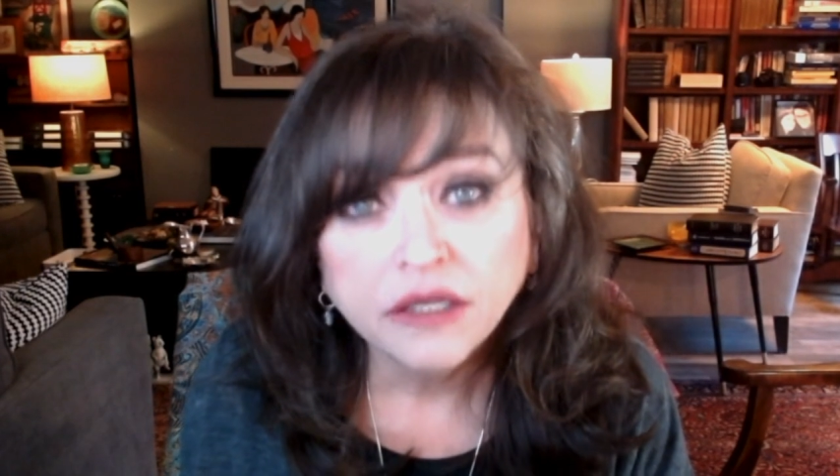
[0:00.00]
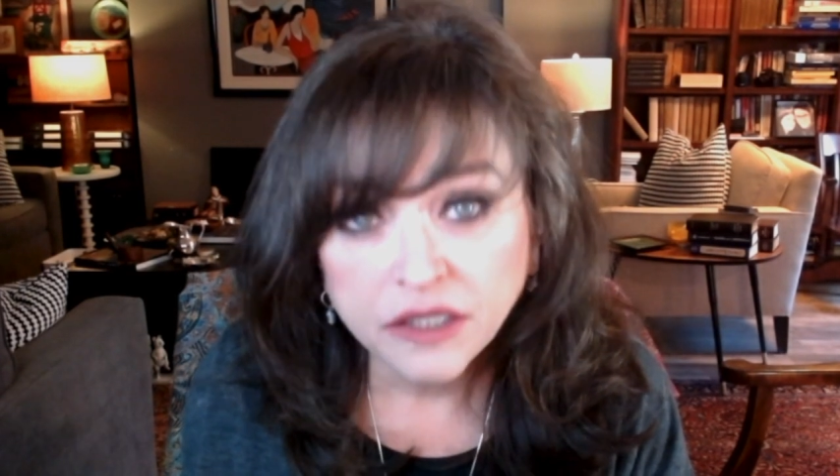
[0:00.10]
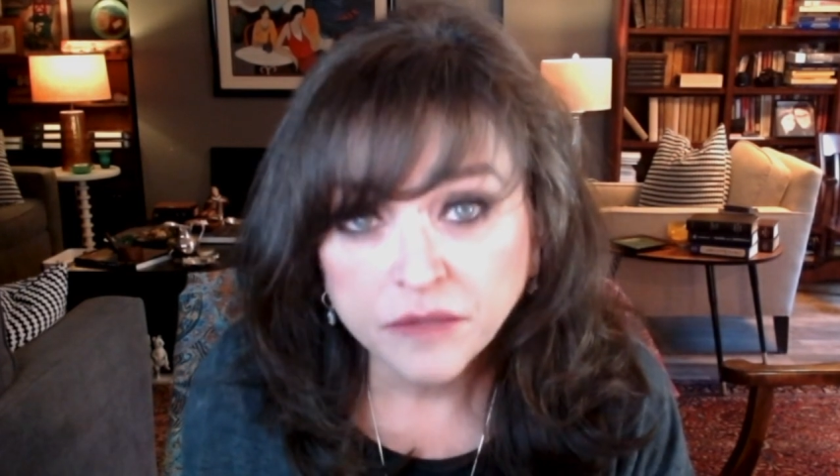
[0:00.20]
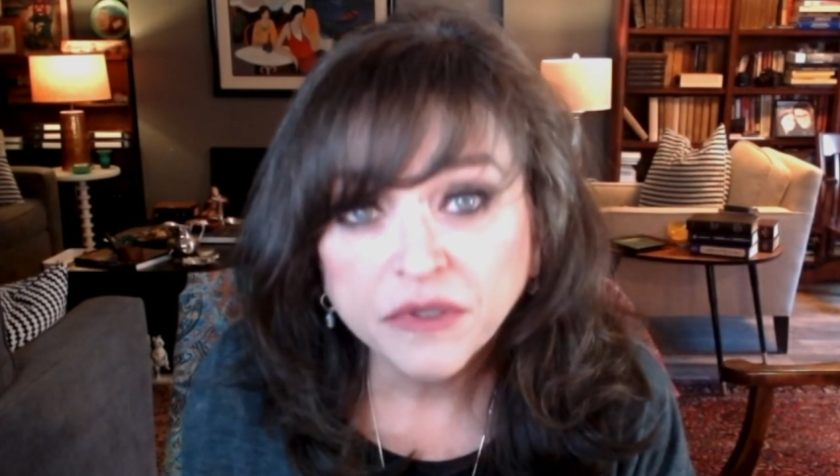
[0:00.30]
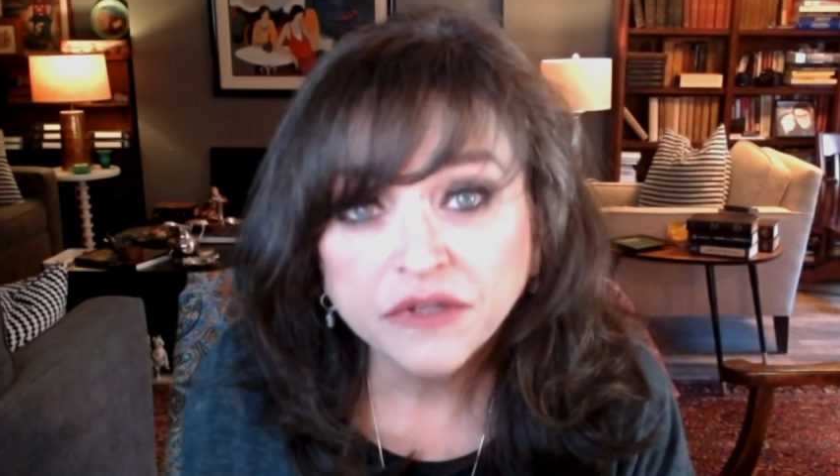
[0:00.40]

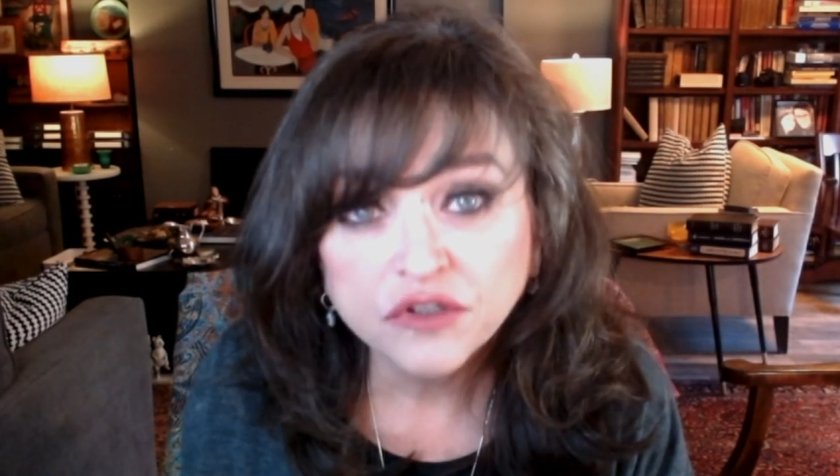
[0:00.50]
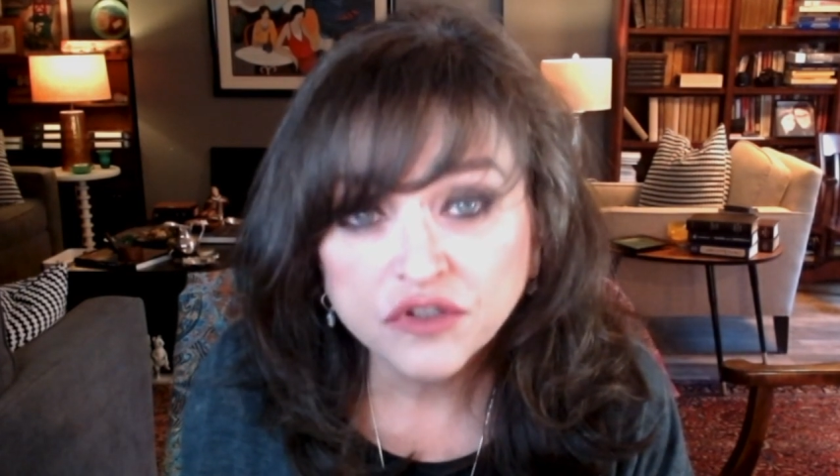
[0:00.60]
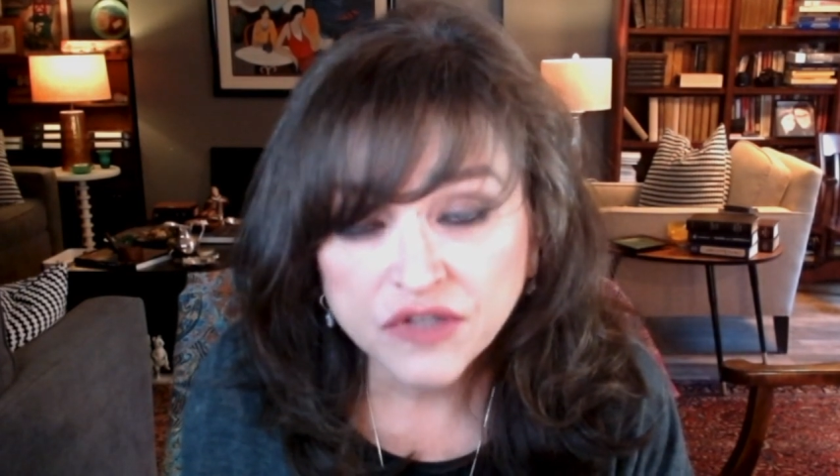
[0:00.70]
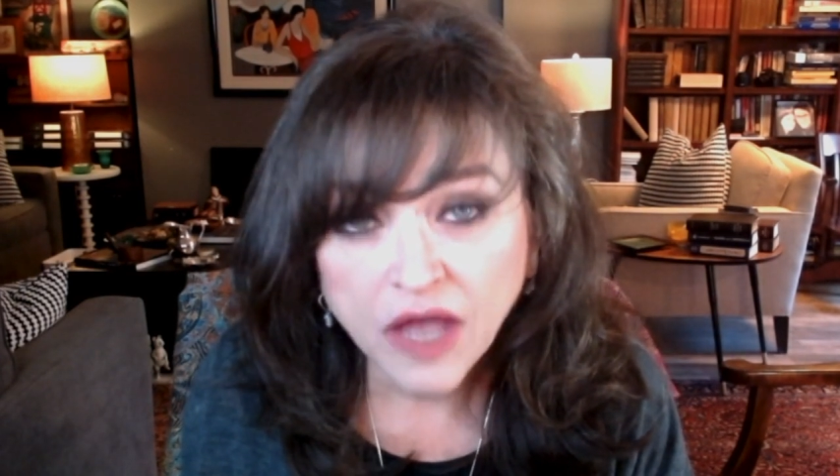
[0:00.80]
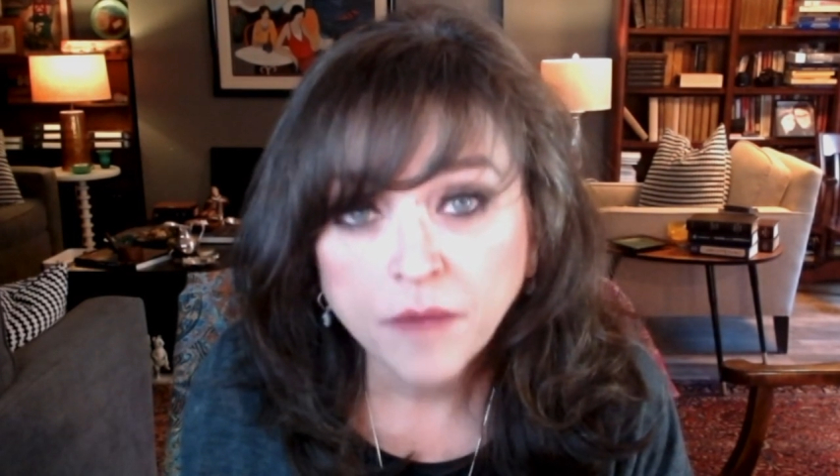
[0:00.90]
keeping their
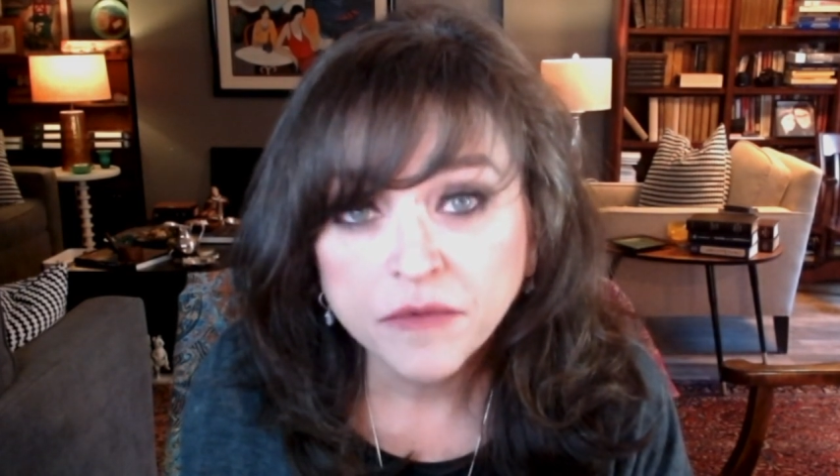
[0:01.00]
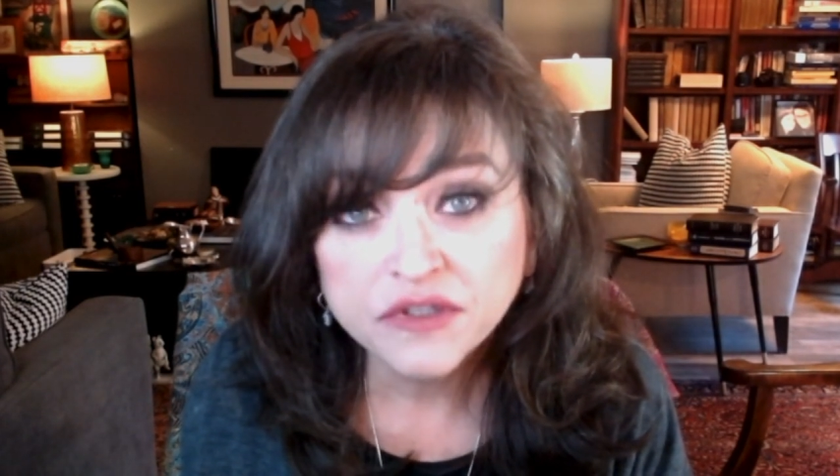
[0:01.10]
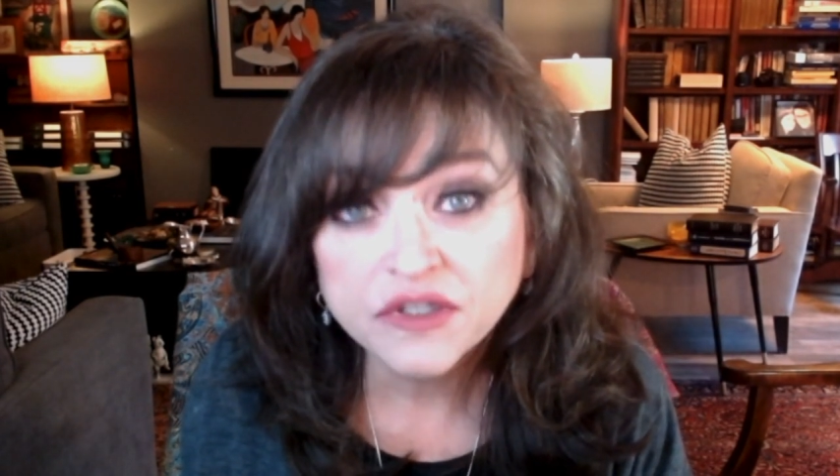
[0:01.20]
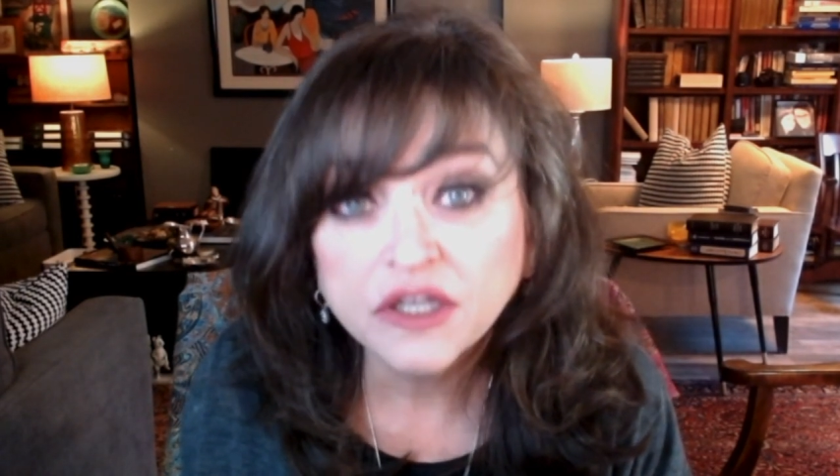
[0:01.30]
Sabbaths,